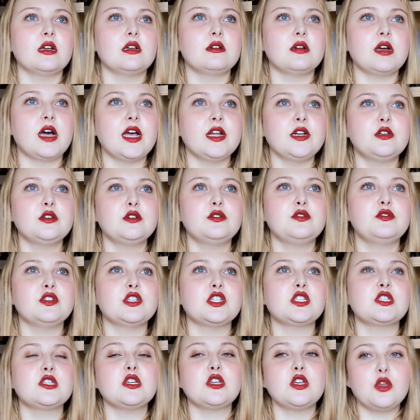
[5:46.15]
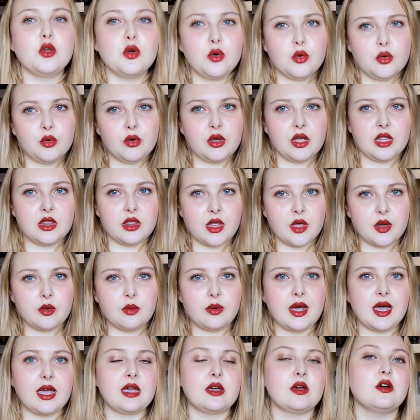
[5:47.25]
kind of secure in their
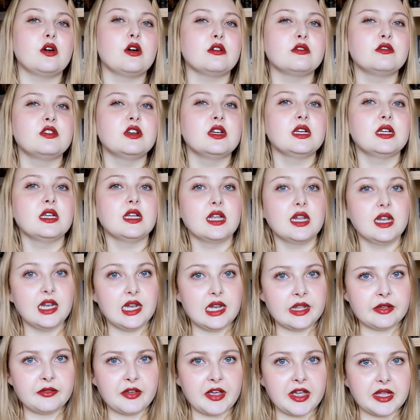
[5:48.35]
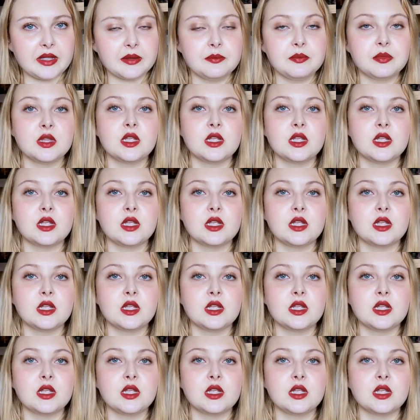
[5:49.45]
way of living.